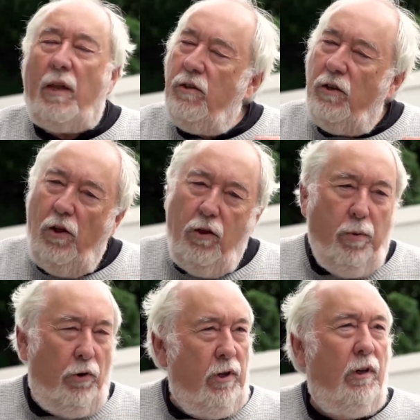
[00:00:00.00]
That's another
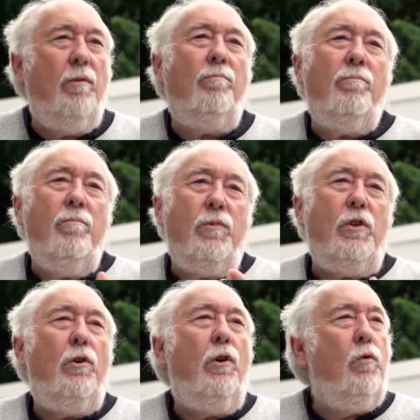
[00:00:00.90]
body.
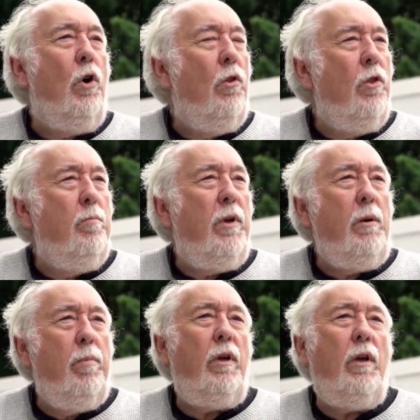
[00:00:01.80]
So you've got the
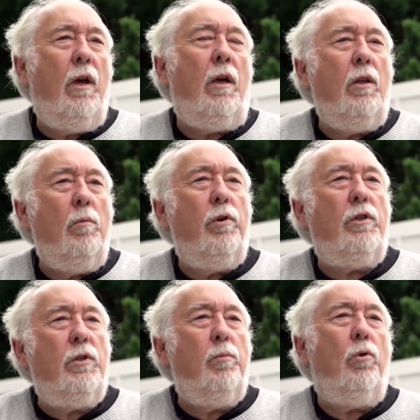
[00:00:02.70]
BBA, the
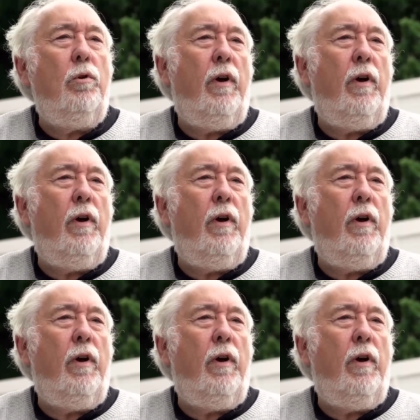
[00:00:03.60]
British Board of